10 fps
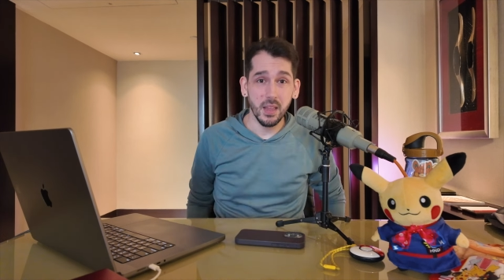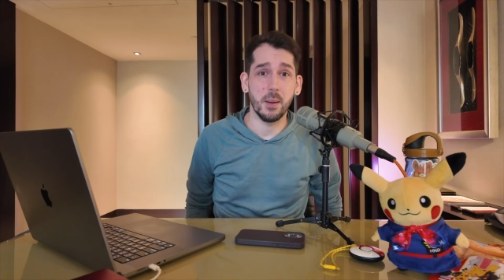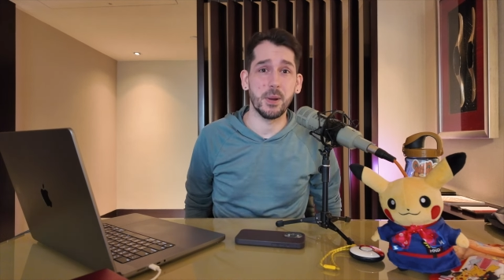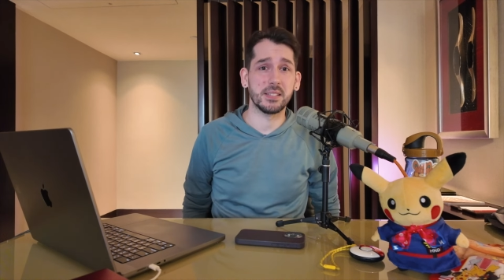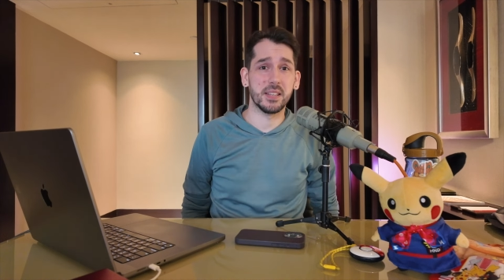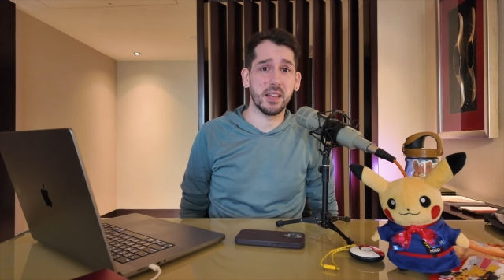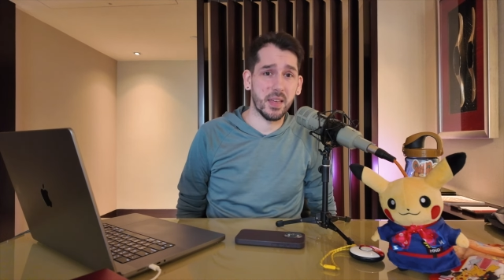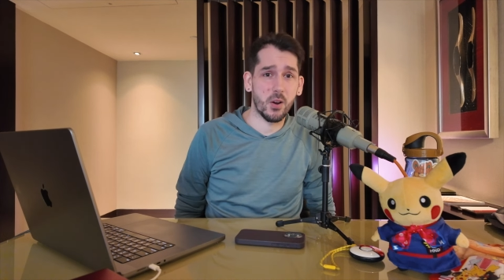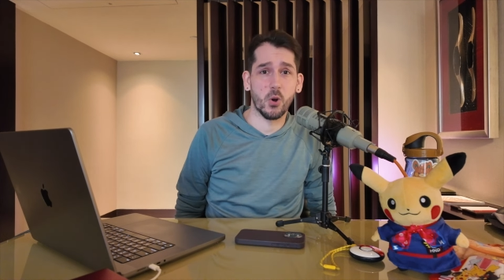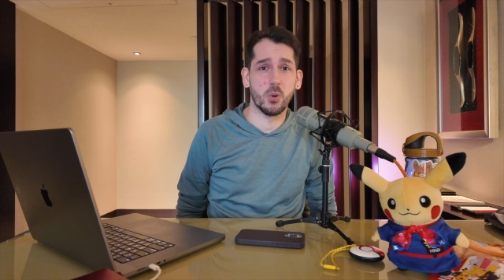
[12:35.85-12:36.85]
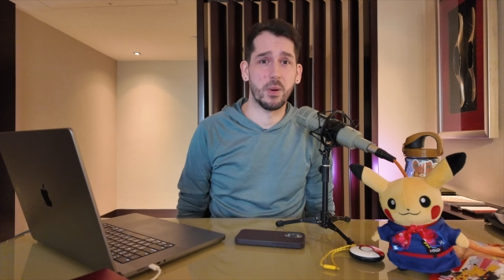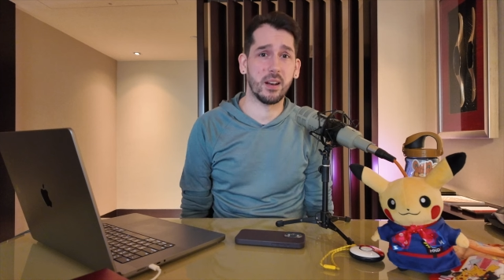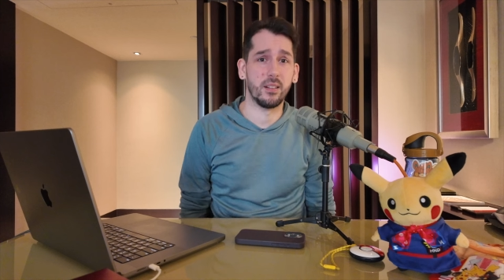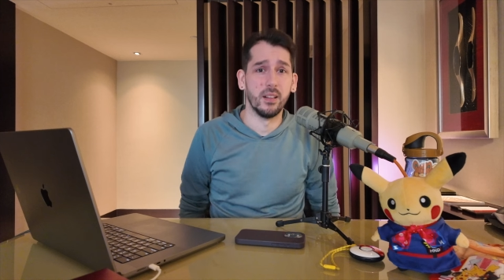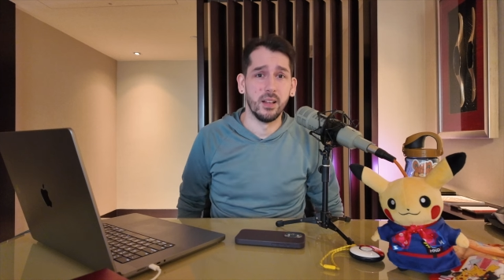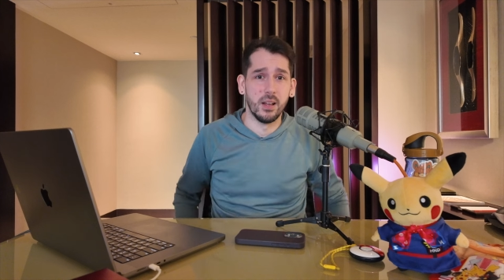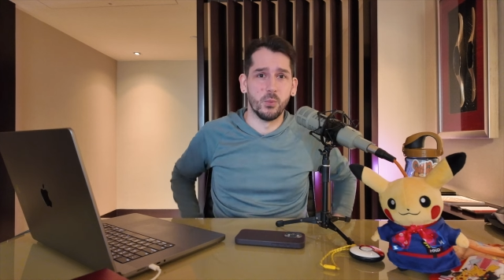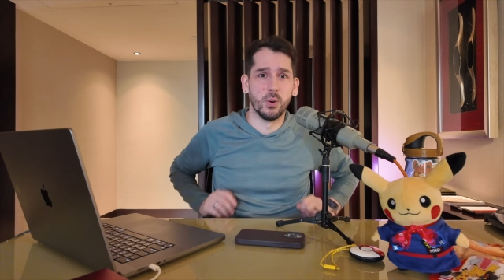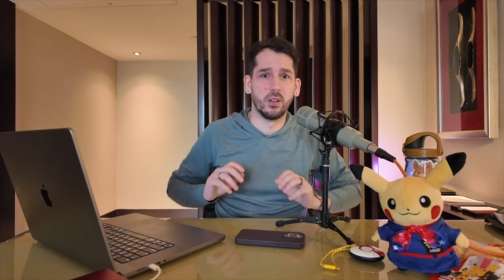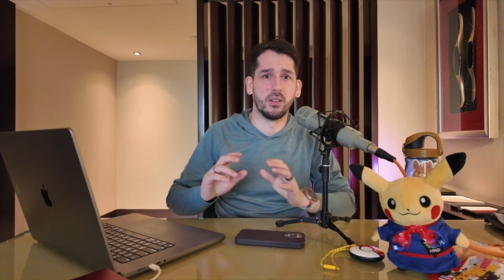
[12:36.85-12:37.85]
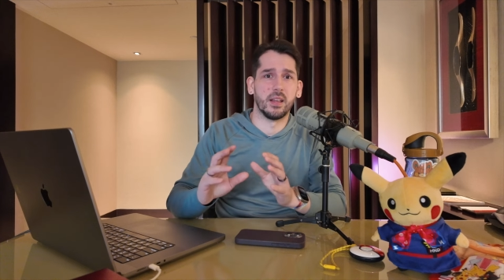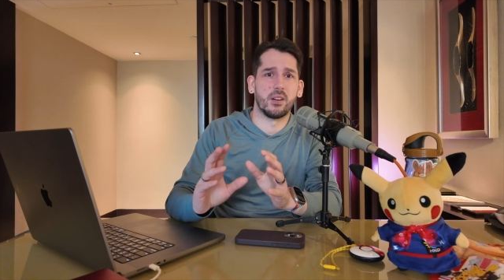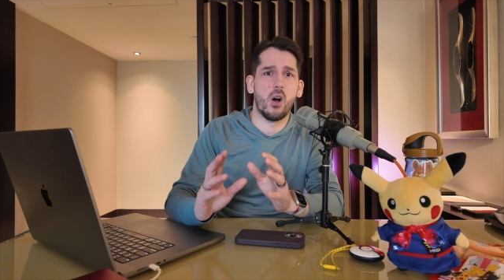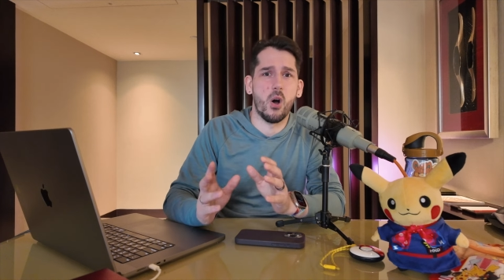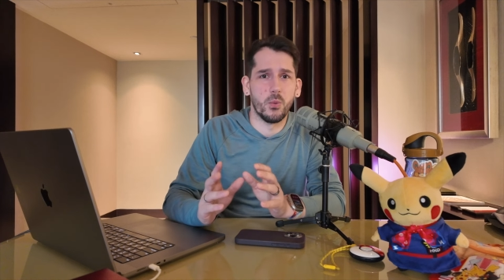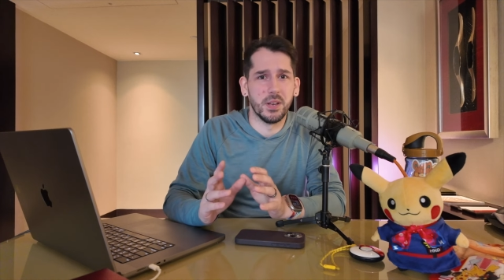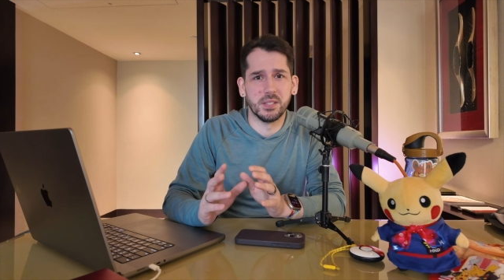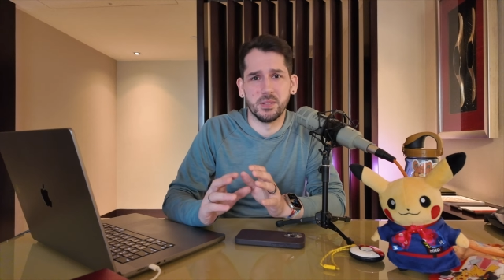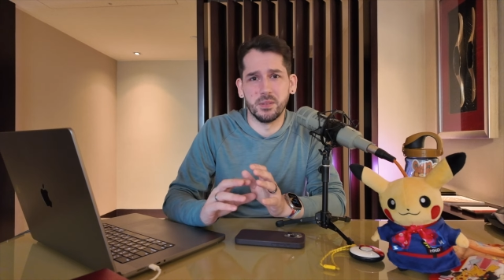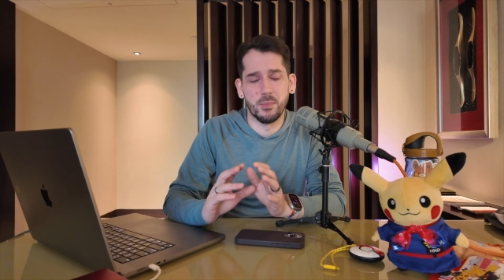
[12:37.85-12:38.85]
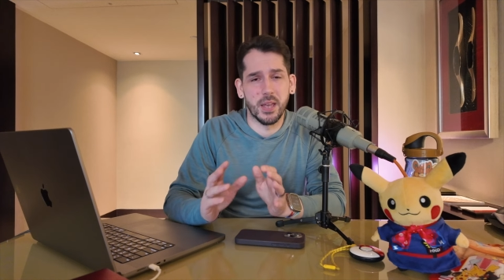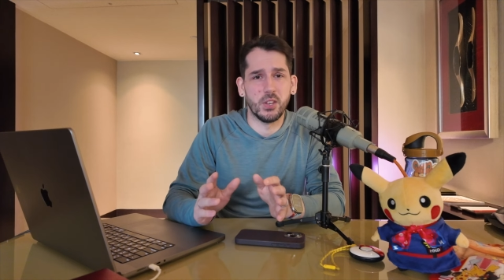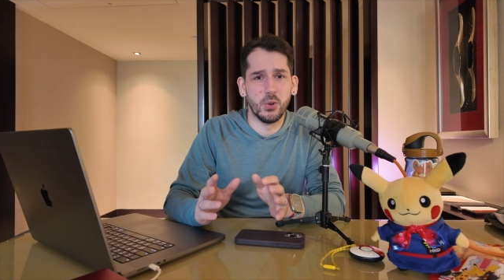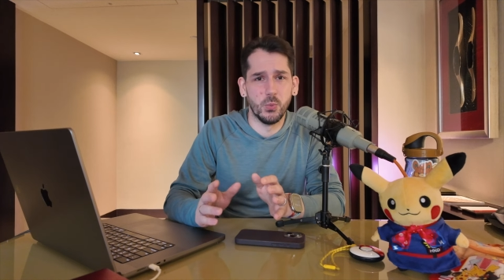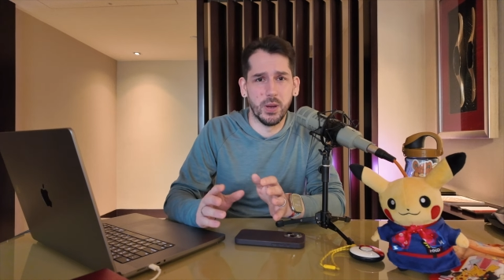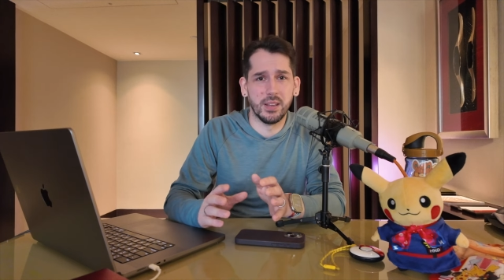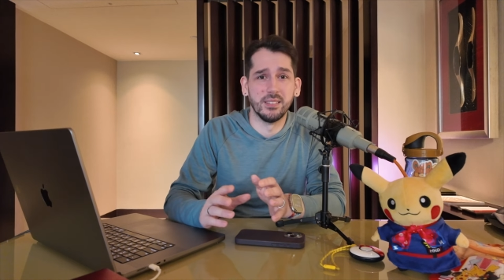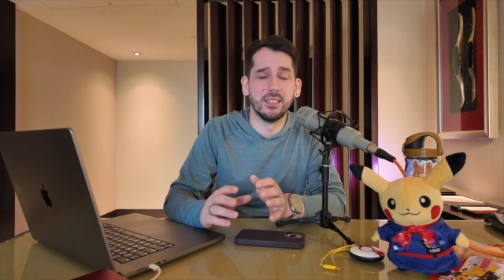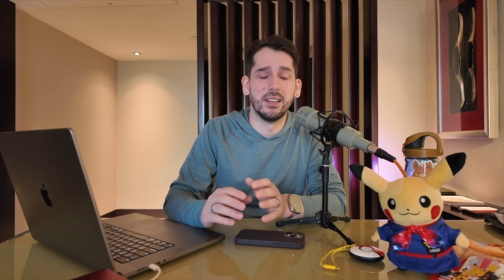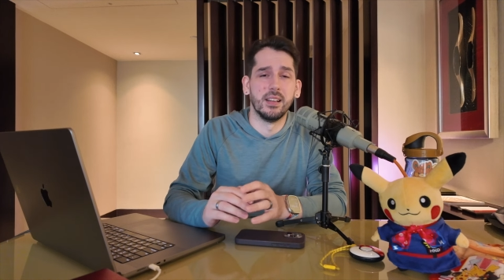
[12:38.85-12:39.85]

I'm not saying that auto battle will like always make you win,